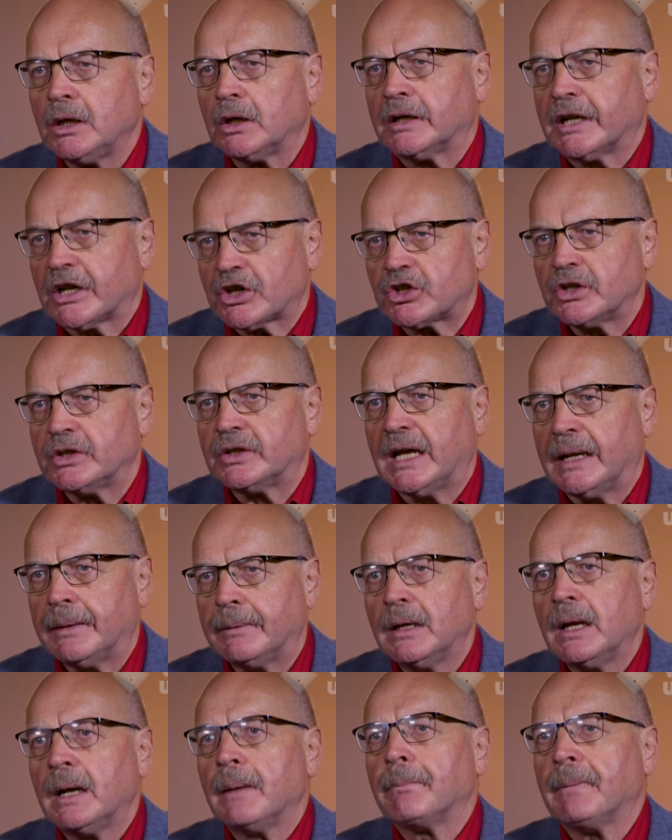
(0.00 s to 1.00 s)
can actually then
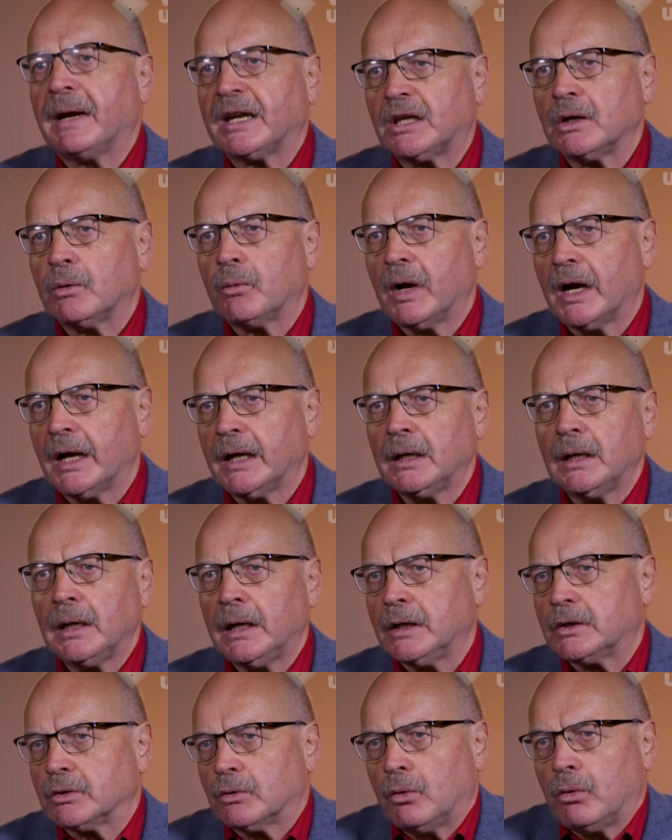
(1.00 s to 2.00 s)
make your way
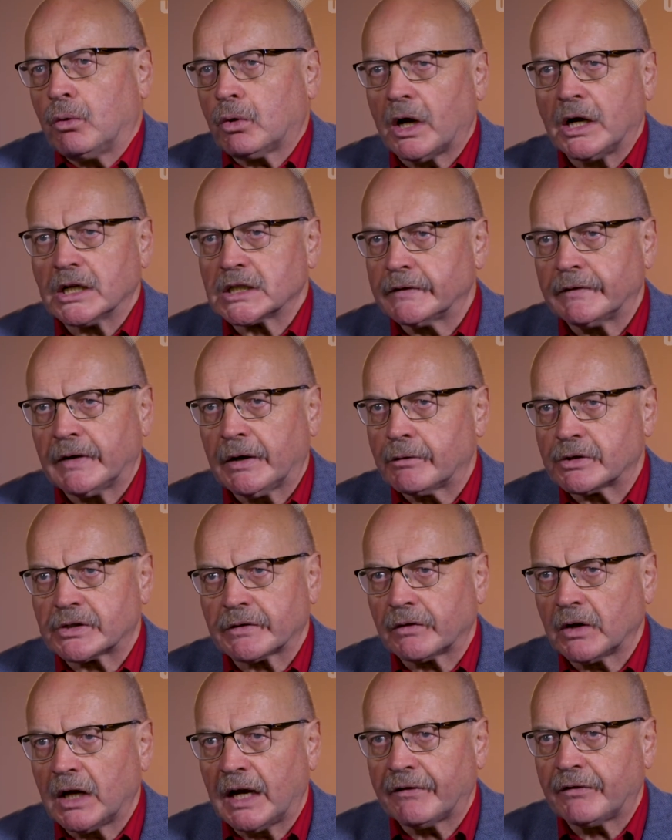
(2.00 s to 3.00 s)
into all kinds of areas
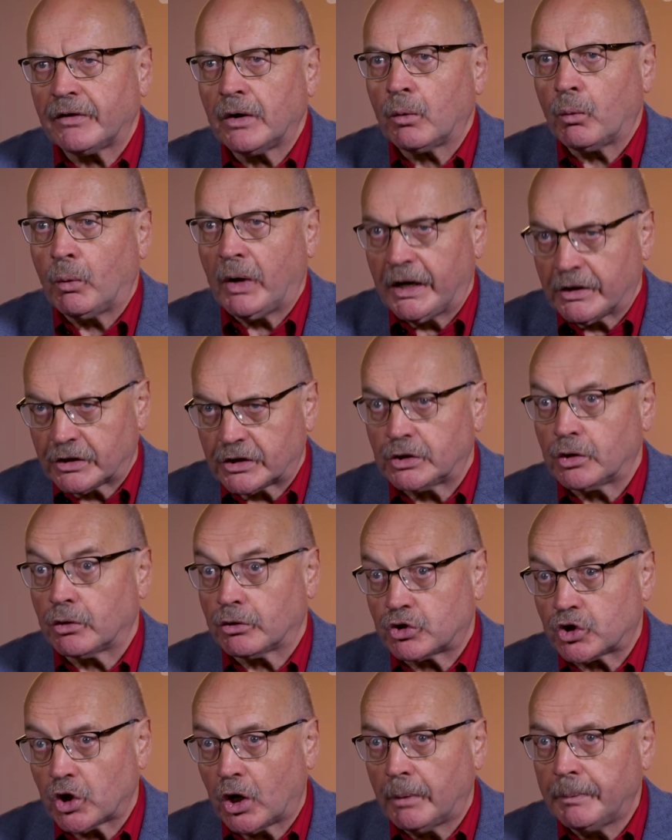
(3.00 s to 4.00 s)
of life where it's your
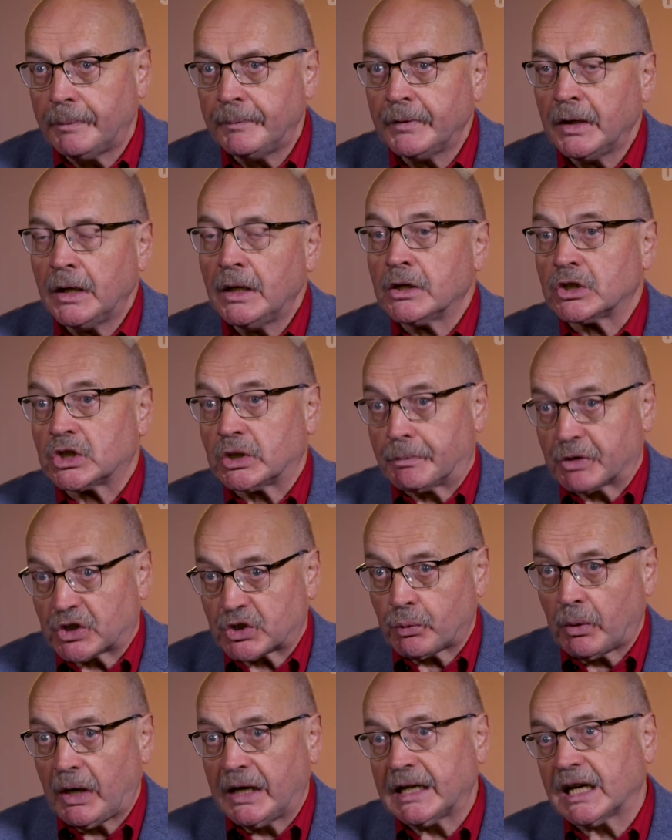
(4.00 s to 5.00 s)
job to
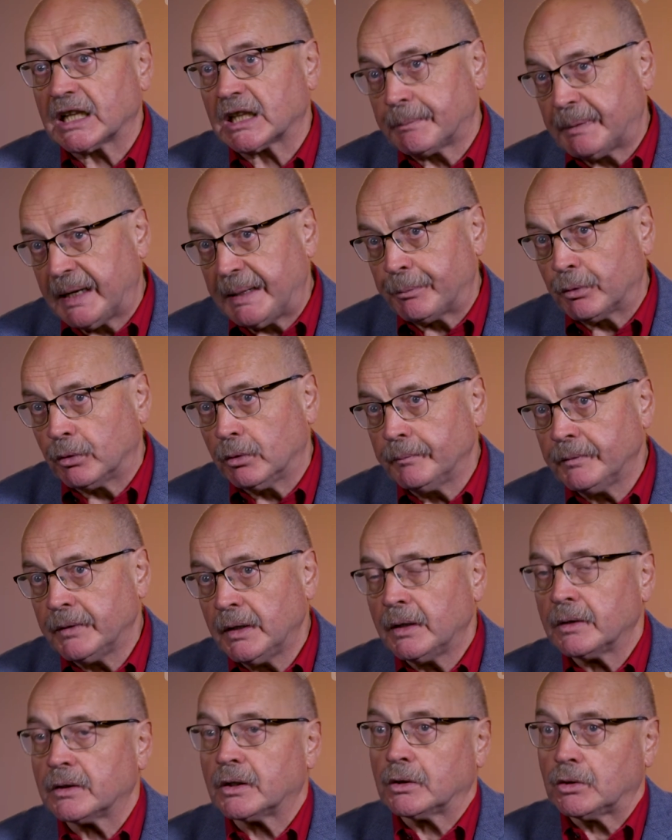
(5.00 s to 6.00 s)
persuade other people
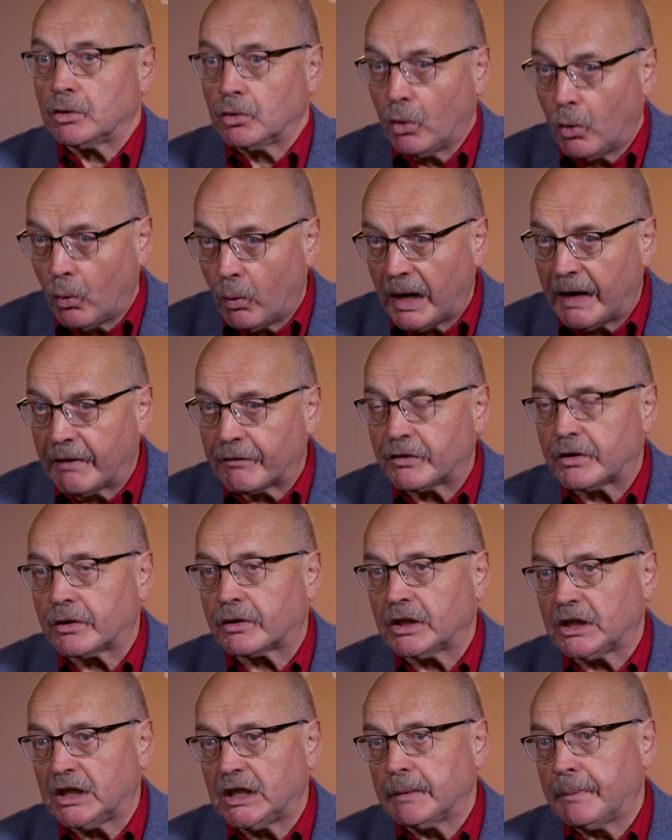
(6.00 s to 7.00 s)
that your way of
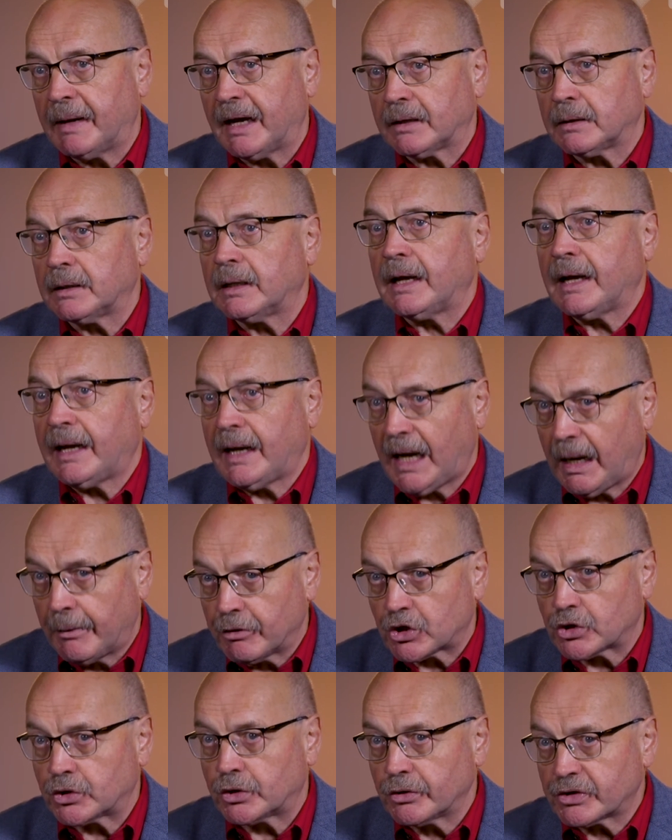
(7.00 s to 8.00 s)
thinking about how we
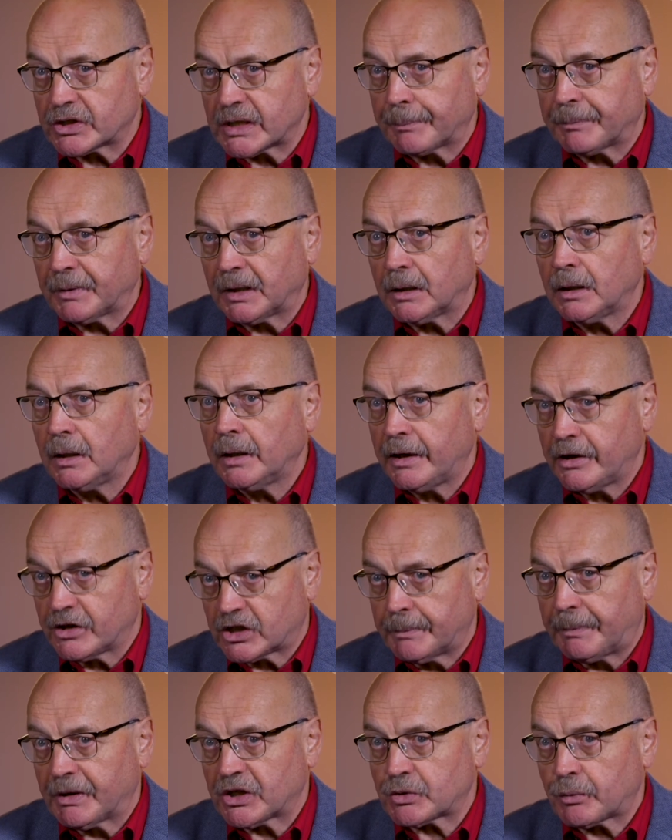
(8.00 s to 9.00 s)
should do something is the
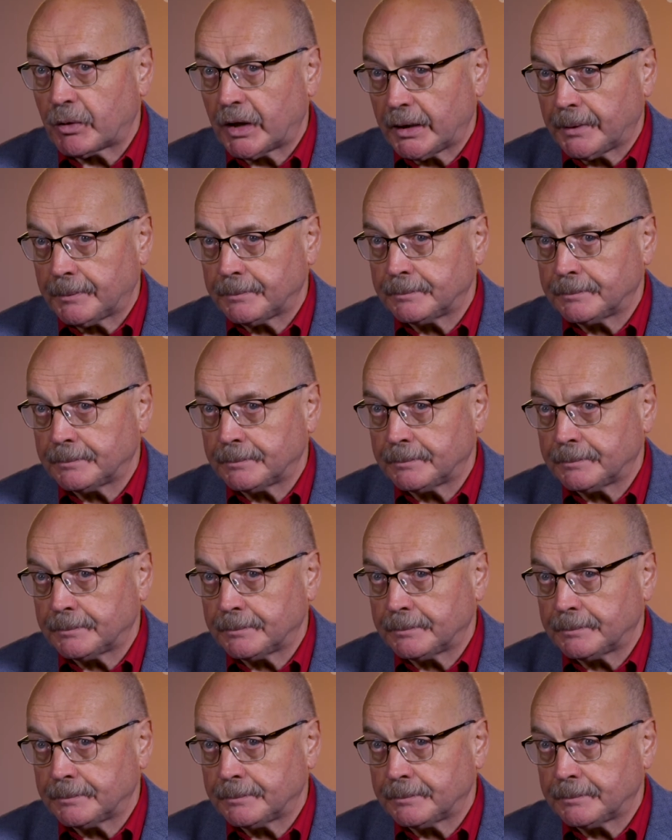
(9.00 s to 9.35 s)
best way.